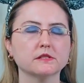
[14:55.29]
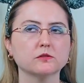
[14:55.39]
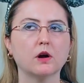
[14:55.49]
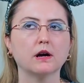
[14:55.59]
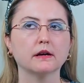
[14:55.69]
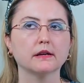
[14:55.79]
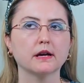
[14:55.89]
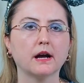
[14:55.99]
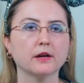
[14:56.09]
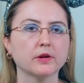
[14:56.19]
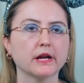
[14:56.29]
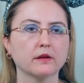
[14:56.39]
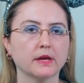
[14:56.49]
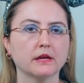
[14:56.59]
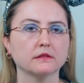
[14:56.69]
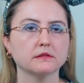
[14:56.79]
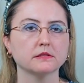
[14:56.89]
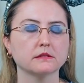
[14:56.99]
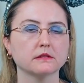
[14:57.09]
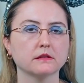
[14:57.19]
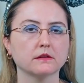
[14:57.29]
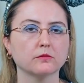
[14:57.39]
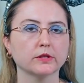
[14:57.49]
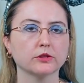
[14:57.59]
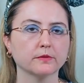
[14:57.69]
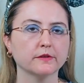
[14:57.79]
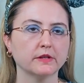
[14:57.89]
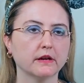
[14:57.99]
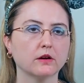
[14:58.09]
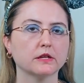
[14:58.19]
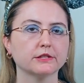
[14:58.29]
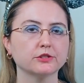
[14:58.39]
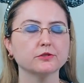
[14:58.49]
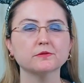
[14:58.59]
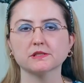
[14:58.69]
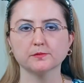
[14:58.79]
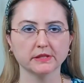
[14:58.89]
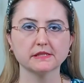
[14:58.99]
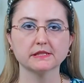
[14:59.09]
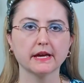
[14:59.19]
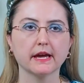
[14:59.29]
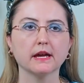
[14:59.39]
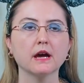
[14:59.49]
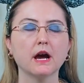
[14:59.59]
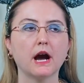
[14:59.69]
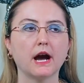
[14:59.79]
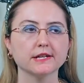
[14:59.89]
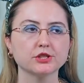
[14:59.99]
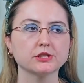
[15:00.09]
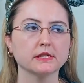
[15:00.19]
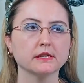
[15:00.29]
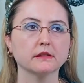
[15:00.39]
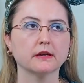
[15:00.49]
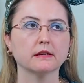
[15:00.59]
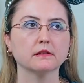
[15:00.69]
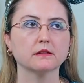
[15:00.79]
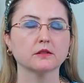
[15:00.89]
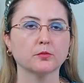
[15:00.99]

is why I recommend with the Riviera to do a split stay. I just think that the